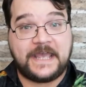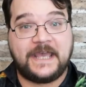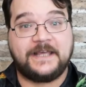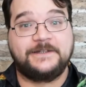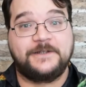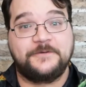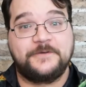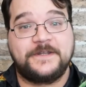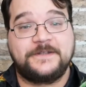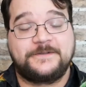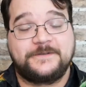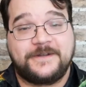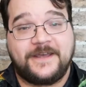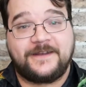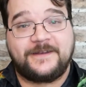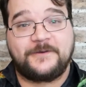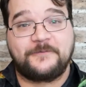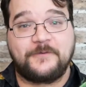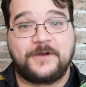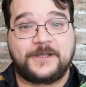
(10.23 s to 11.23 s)
Hello
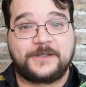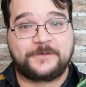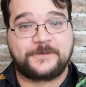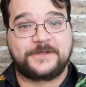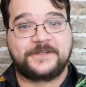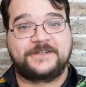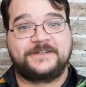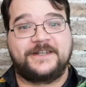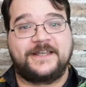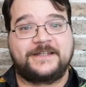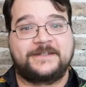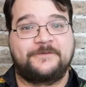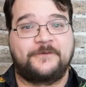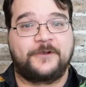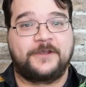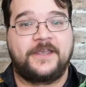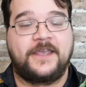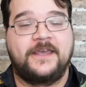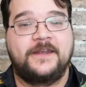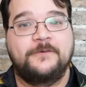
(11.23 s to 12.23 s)
Internet and welcome to the Collective
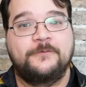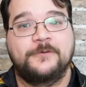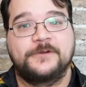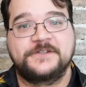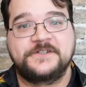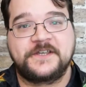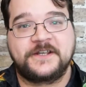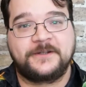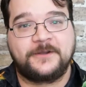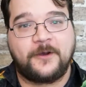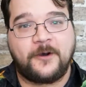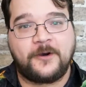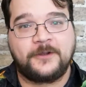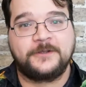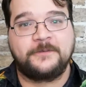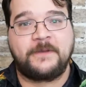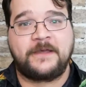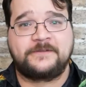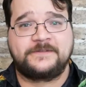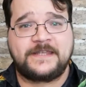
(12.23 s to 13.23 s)
Arcana. We're a channel
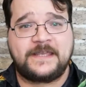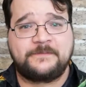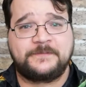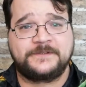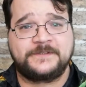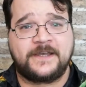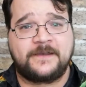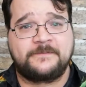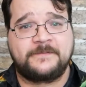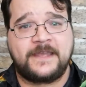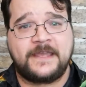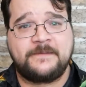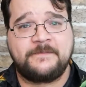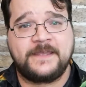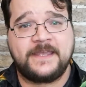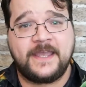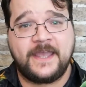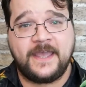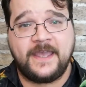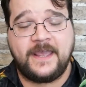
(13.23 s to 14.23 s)
all about tabletop
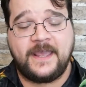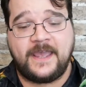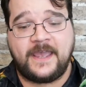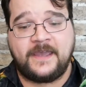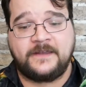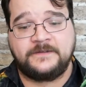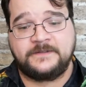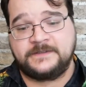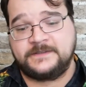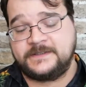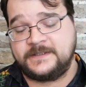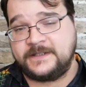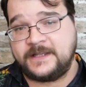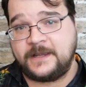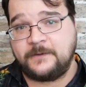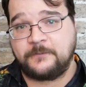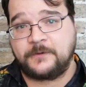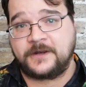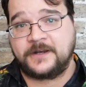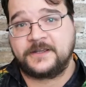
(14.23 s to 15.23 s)
gaming, and
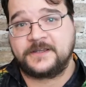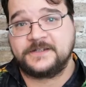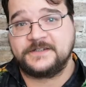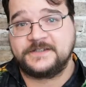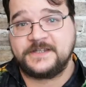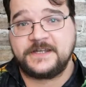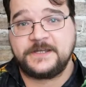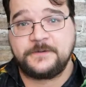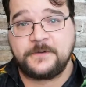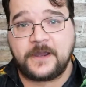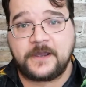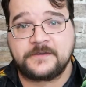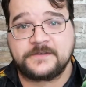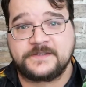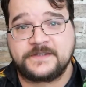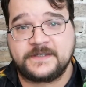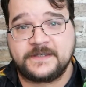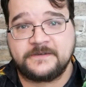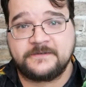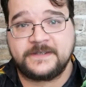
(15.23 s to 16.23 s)
today we're going to continue our
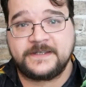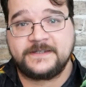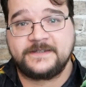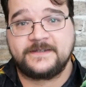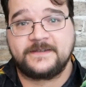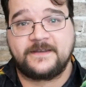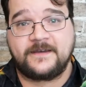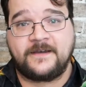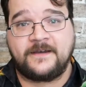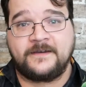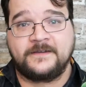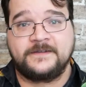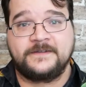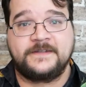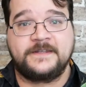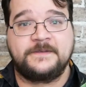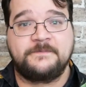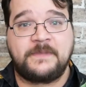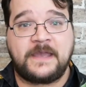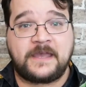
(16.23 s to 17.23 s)
series on
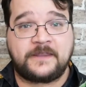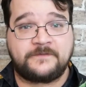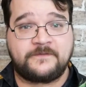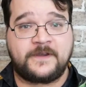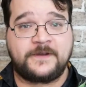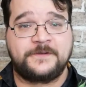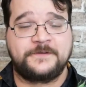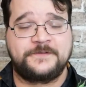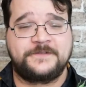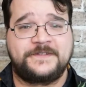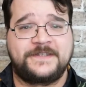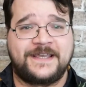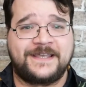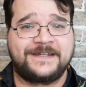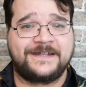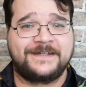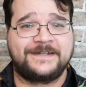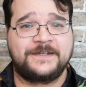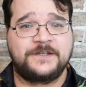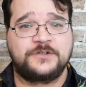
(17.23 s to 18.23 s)
the Pathfinder
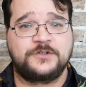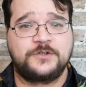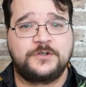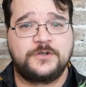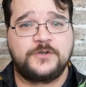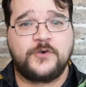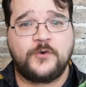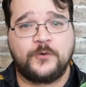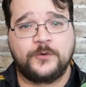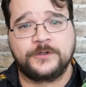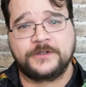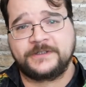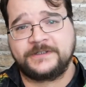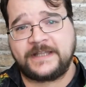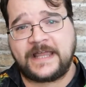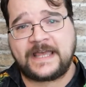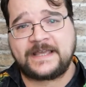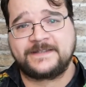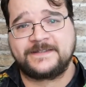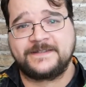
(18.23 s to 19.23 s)
2nd Edition core
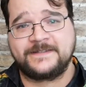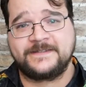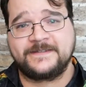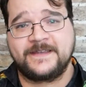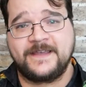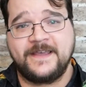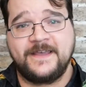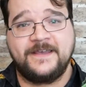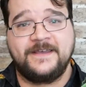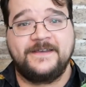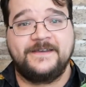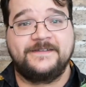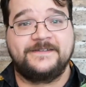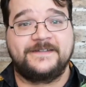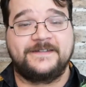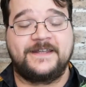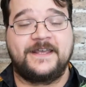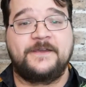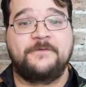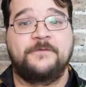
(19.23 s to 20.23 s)
classes.
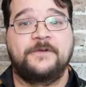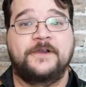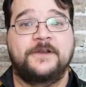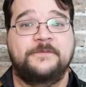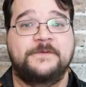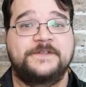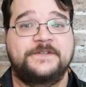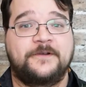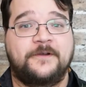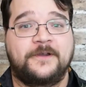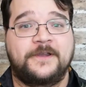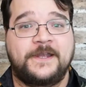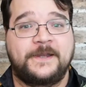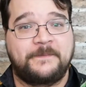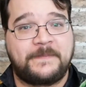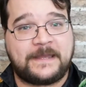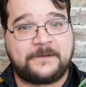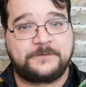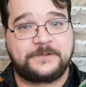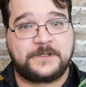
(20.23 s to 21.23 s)
Today we're going to be talking
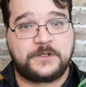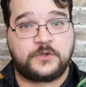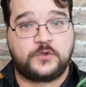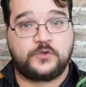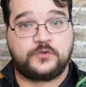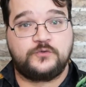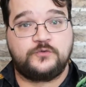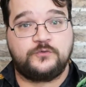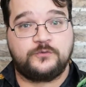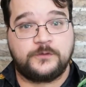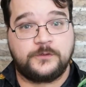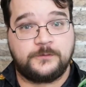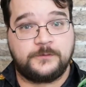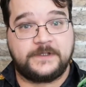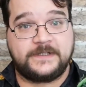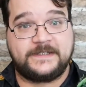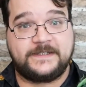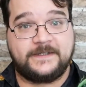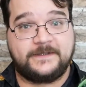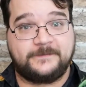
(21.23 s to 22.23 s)
about the
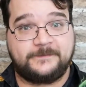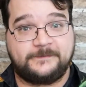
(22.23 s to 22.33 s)
Druid.